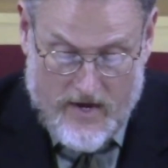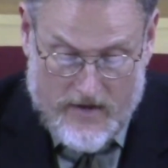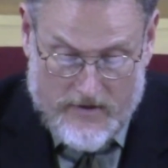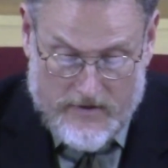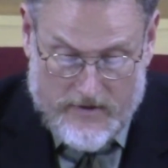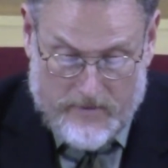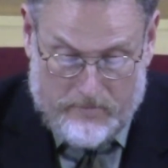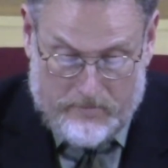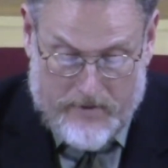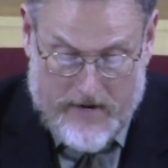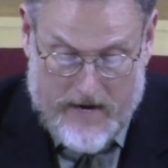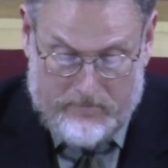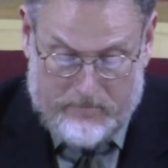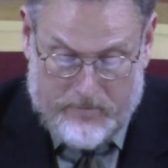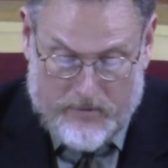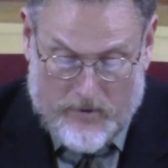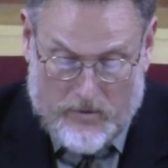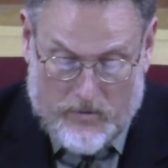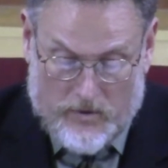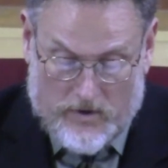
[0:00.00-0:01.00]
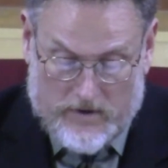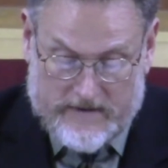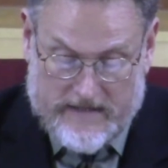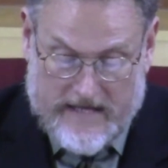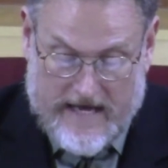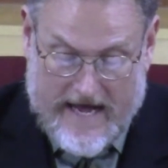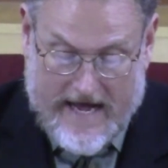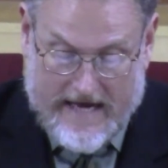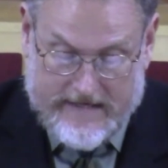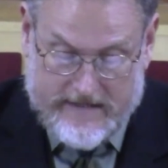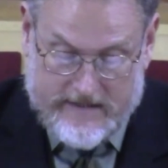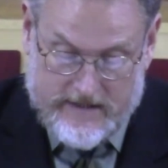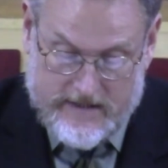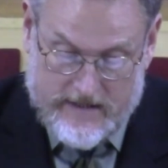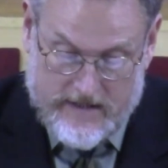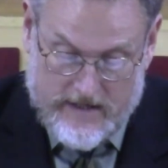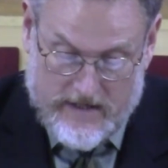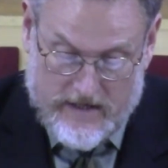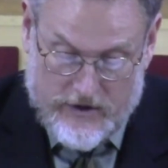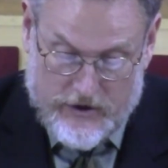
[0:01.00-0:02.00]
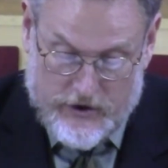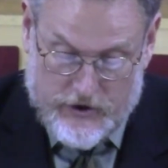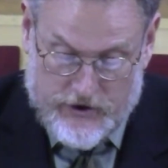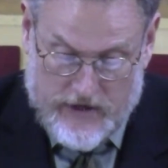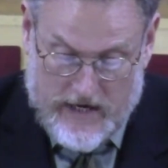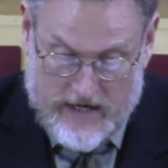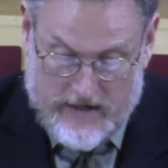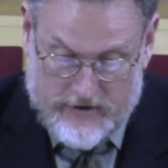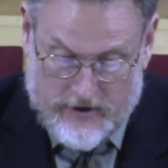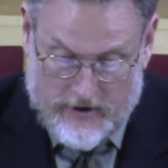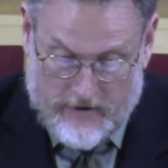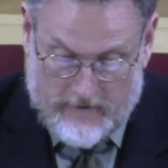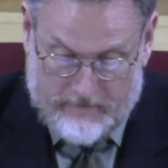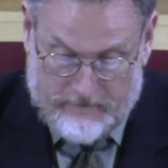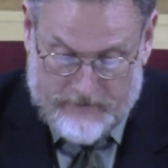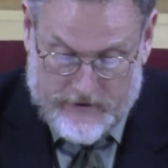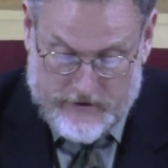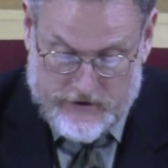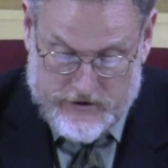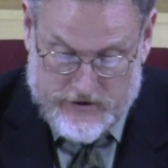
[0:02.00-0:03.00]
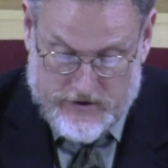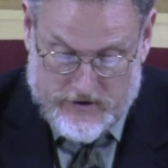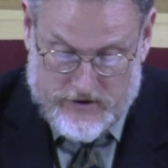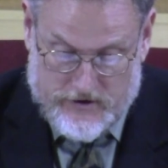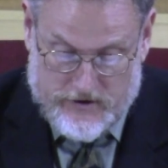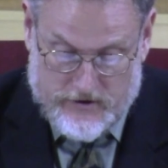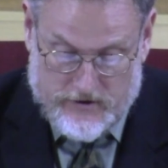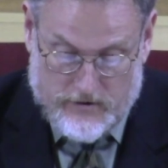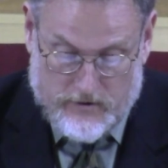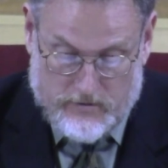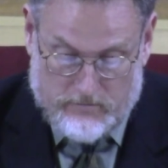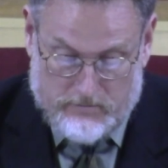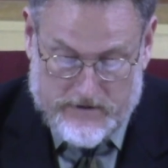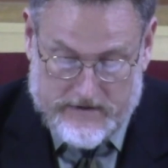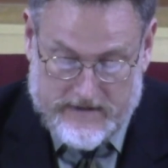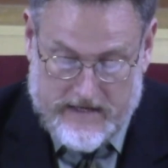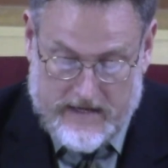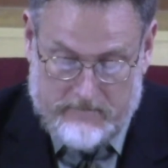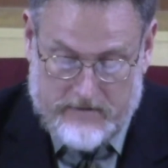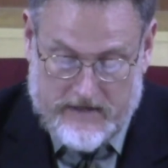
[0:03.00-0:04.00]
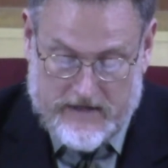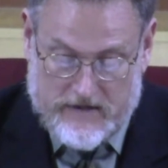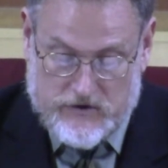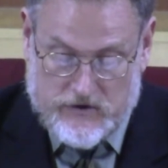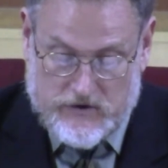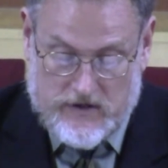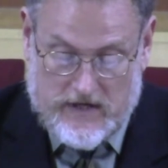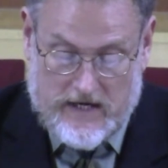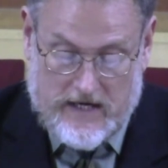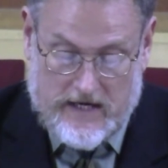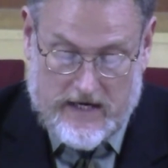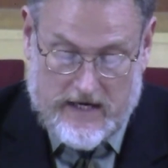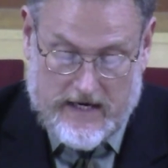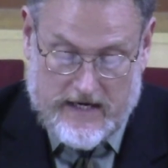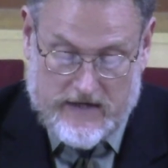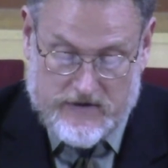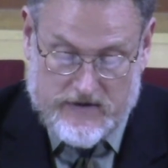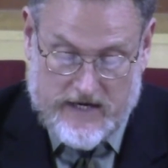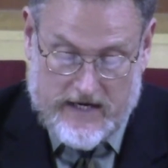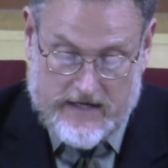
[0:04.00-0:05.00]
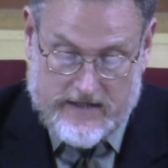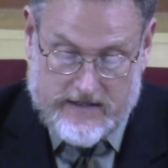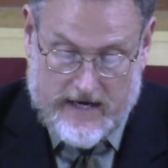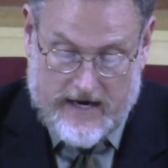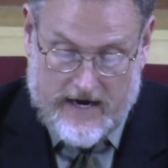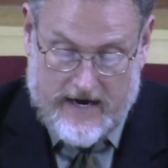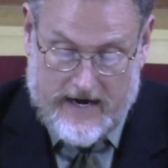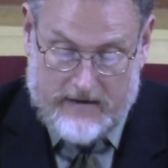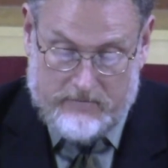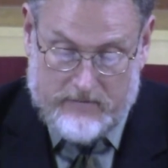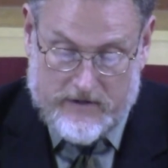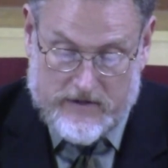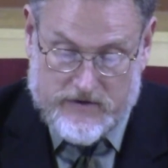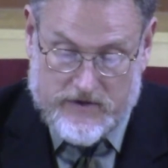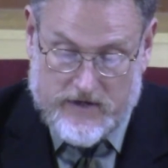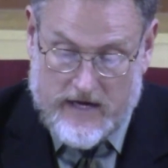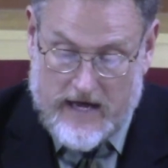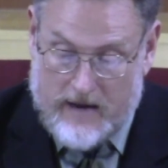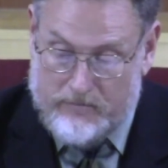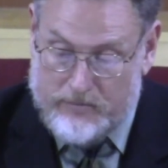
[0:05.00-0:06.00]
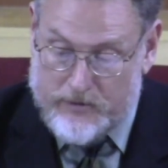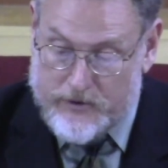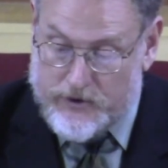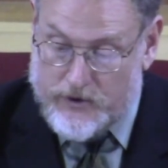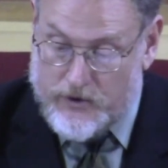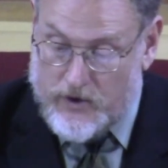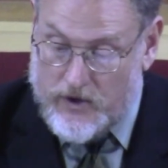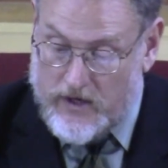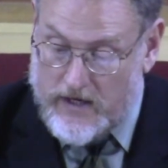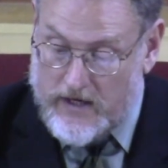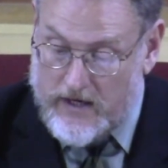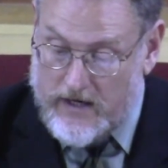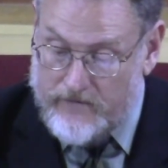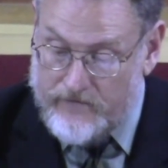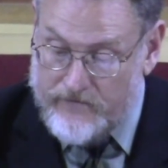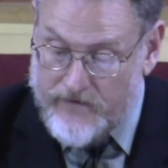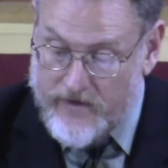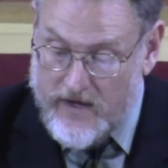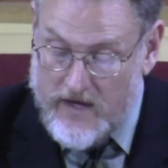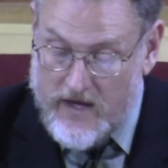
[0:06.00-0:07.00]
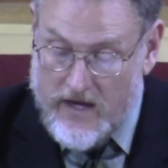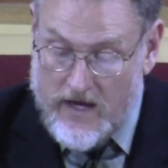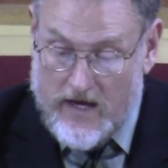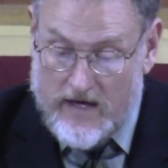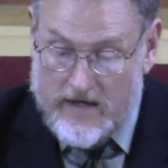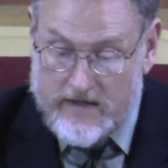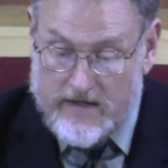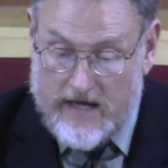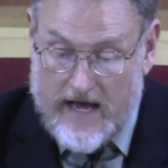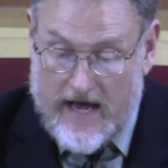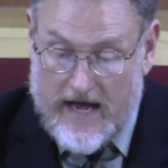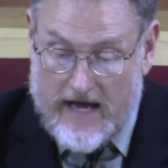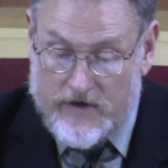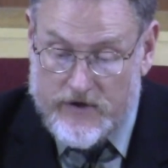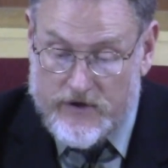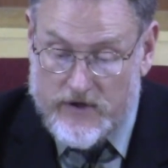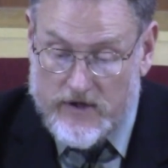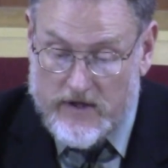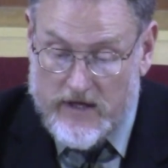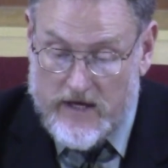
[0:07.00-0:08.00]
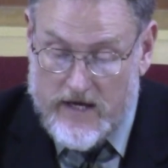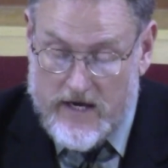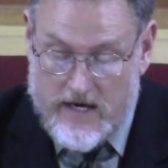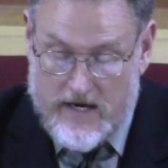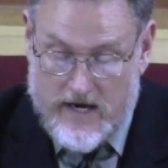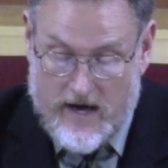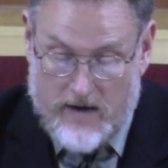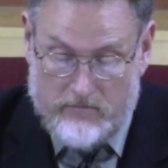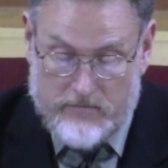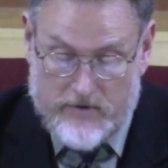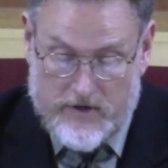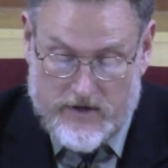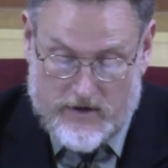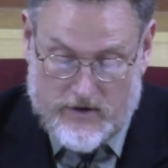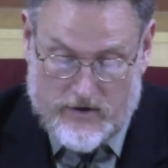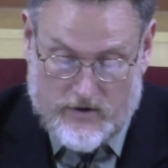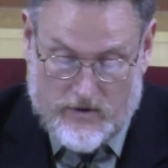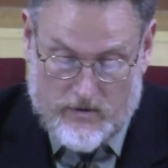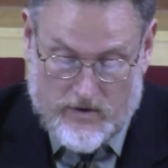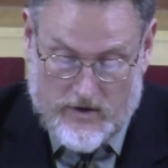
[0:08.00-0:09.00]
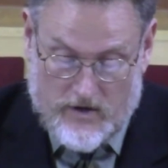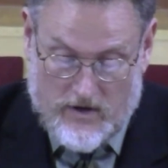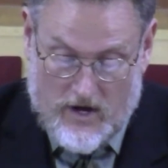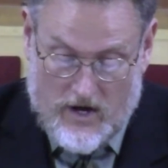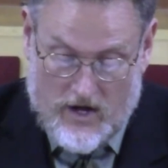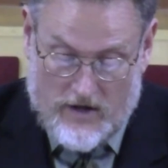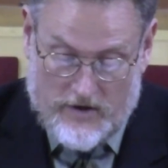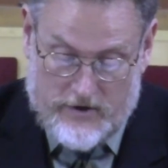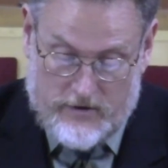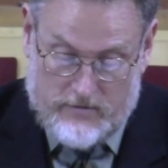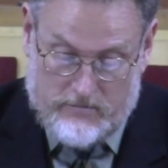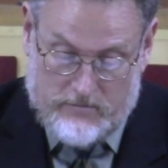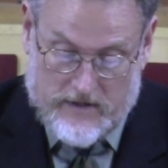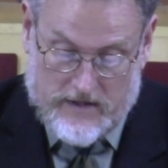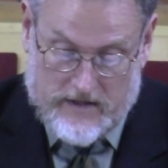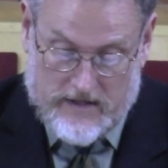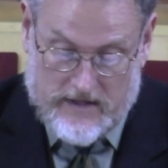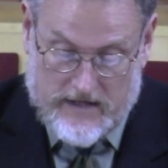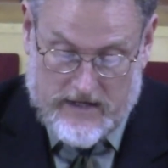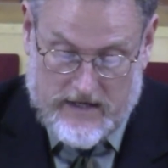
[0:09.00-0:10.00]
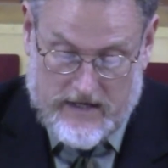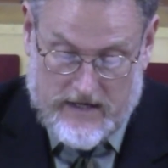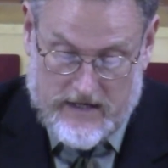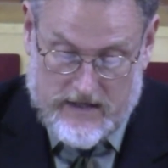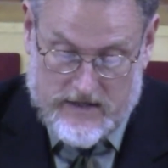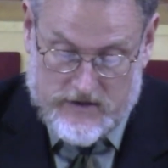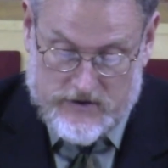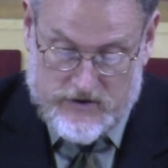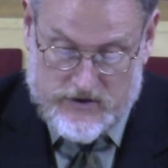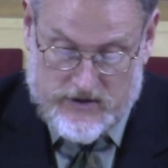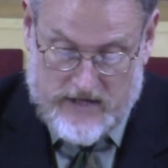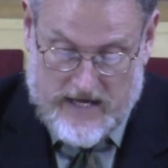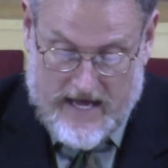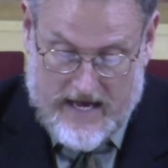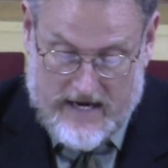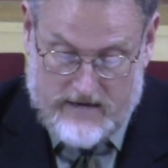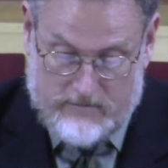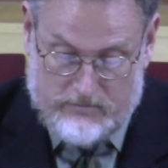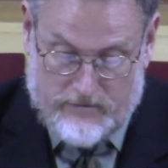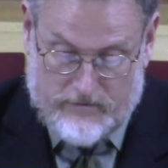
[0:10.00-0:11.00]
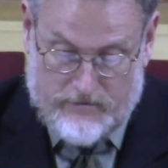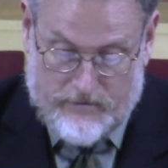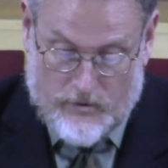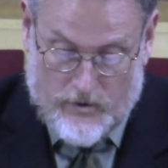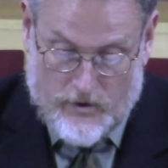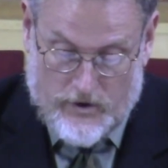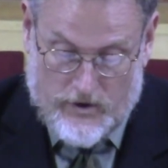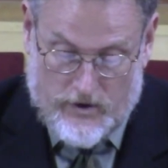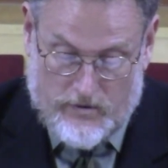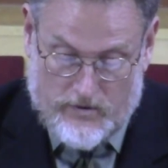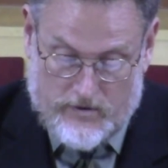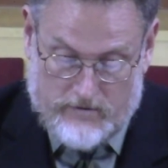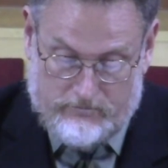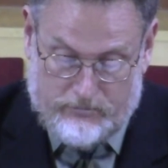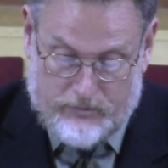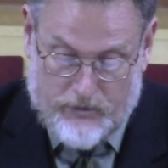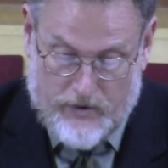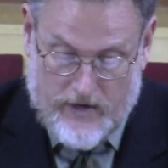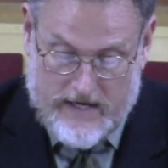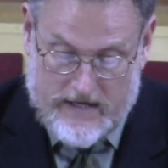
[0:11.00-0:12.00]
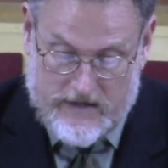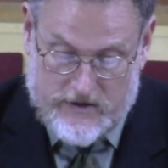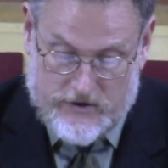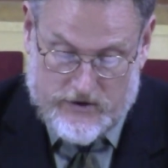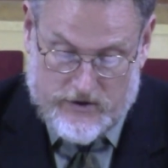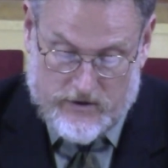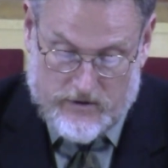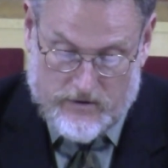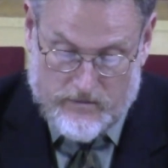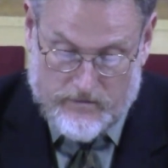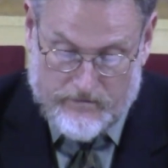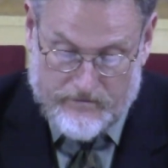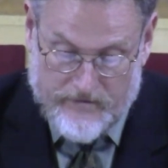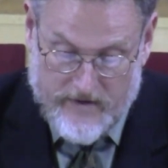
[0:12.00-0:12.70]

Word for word: the people will not shake their fist at you, but they may see it as a time, as an opportunity to actually come to you in all humility and to stand before you and praise you